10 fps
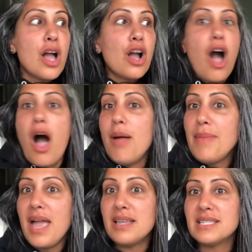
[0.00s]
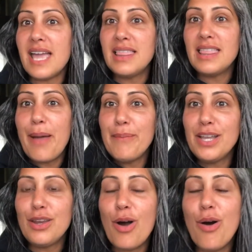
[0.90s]
comment and let
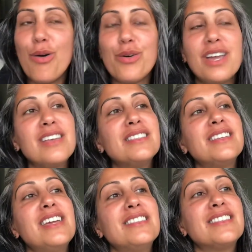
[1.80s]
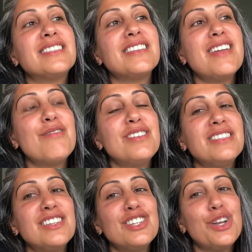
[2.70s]
me know, because it was
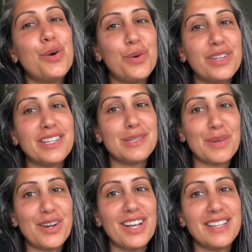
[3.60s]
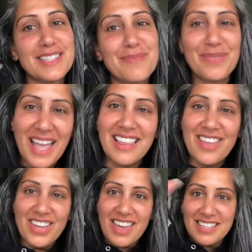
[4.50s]
such a cool experience.
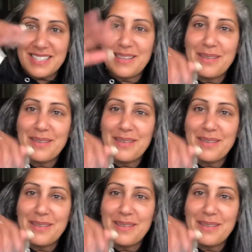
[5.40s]
Love you guys.